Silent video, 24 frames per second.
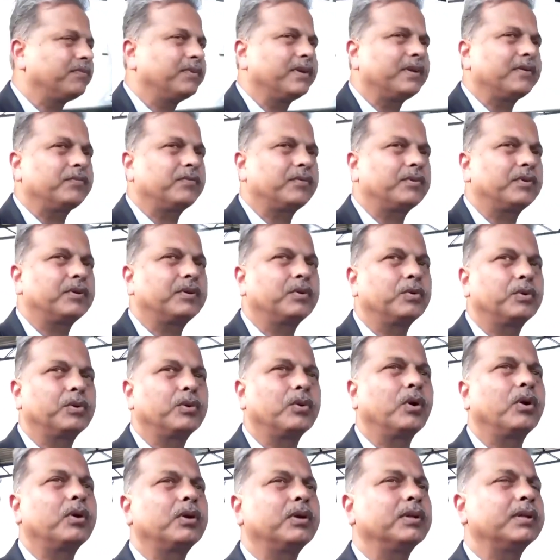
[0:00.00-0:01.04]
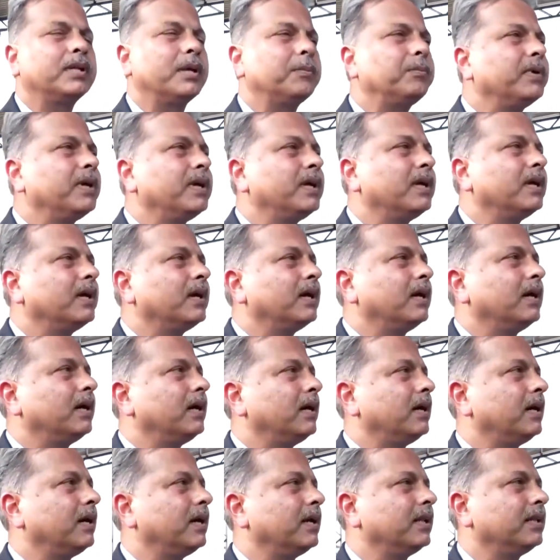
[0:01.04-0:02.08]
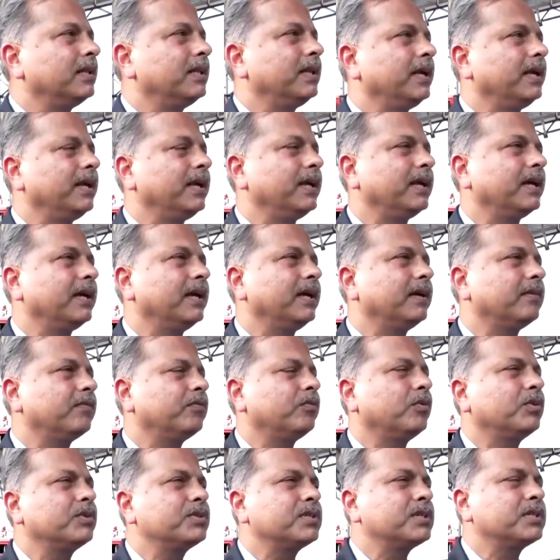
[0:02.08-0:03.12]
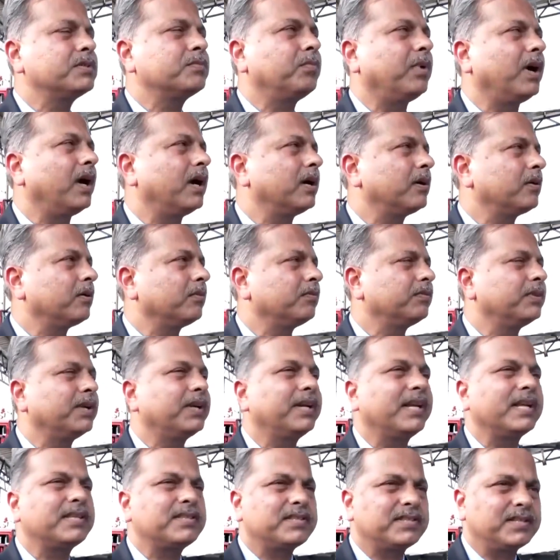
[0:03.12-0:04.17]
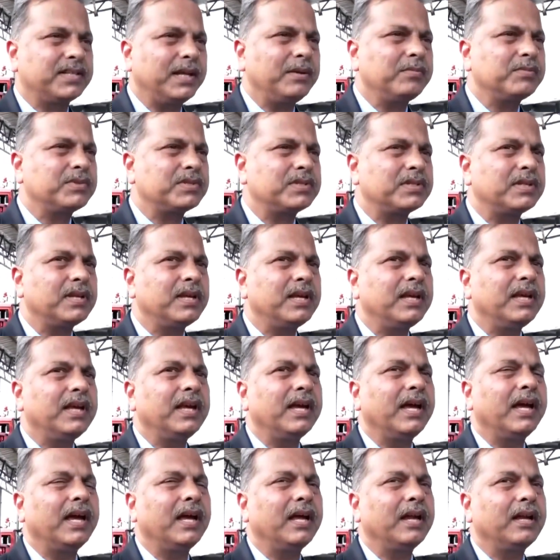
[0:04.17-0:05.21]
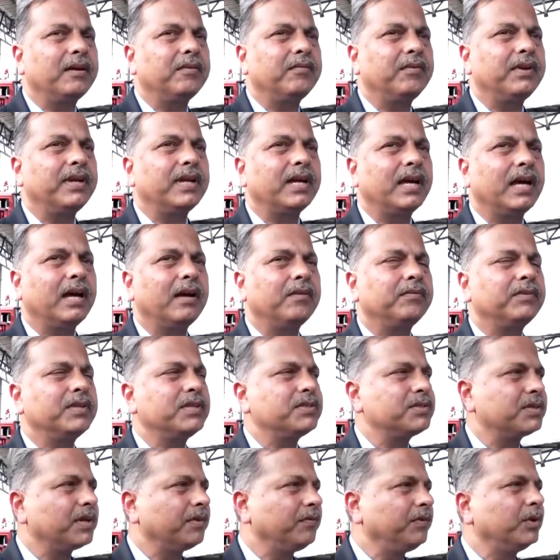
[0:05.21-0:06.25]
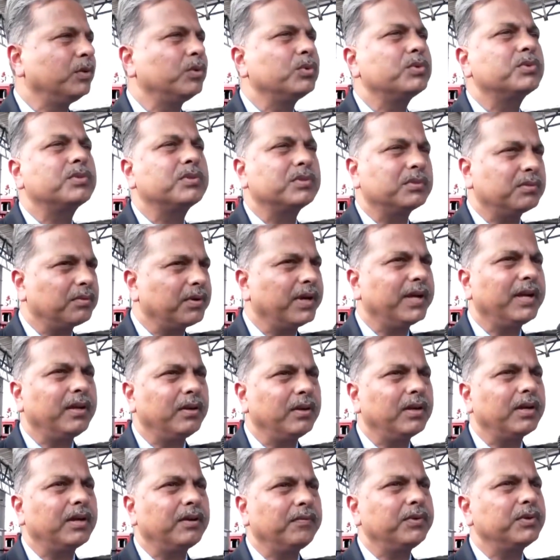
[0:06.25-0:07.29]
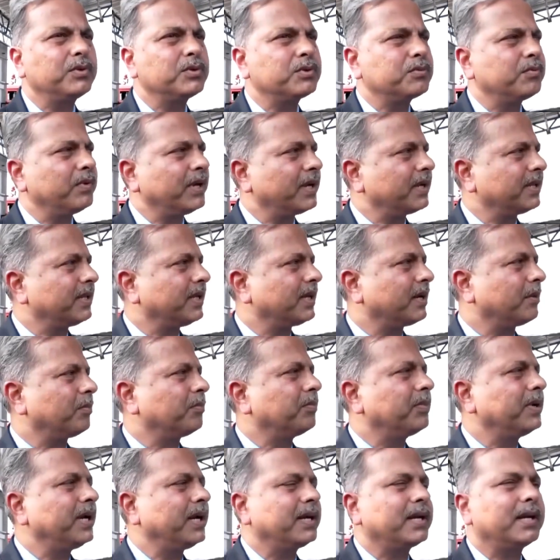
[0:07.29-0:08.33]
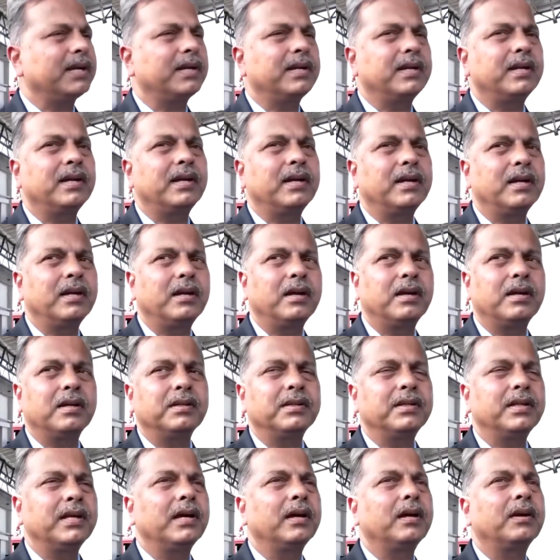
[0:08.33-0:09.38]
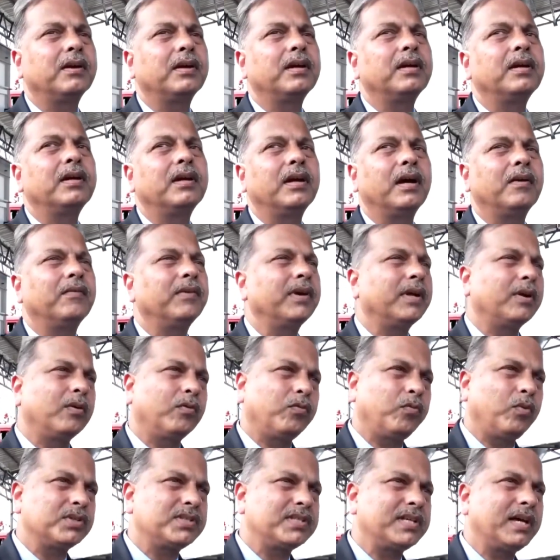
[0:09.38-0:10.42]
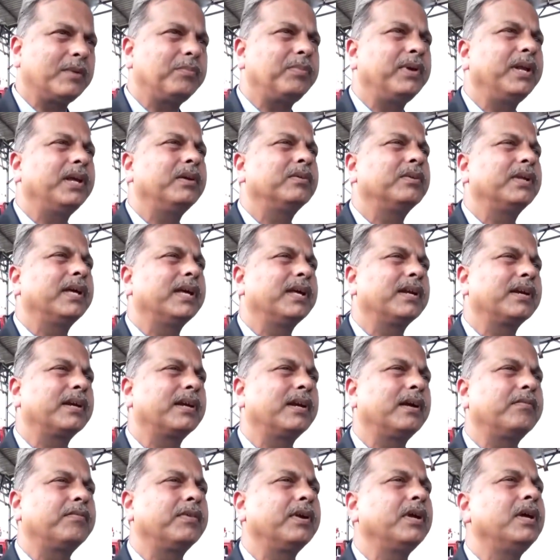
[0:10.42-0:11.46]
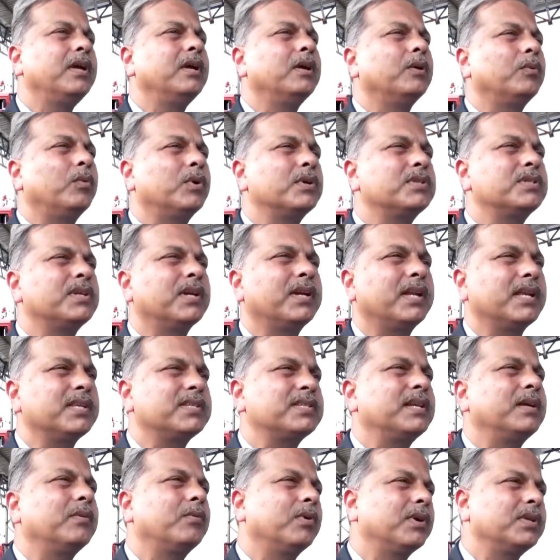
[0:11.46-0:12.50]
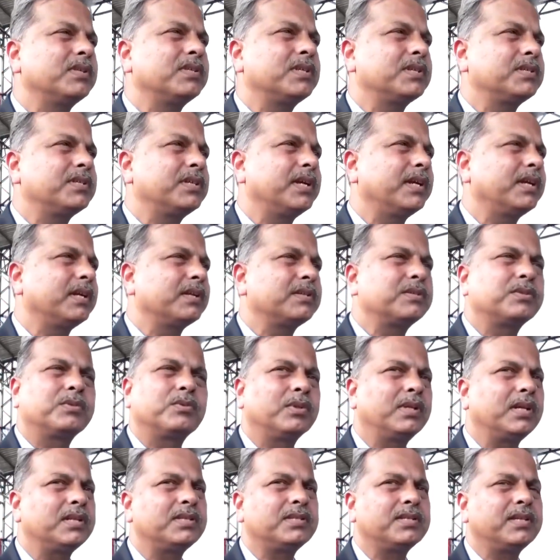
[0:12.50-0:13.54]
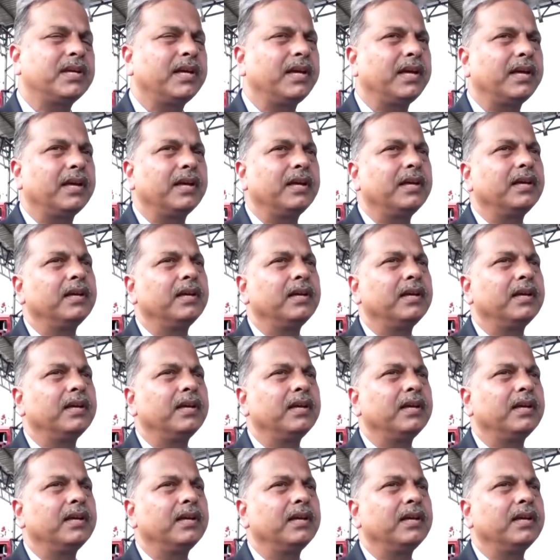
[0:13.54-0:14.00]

we have to talk to them. Uh, the Air Force is part of the test teams and we have these reviews, regular reviews where they are updated and uh, they are aware of what's happening in the aircraft, what's the testing, what is the status. So that's a,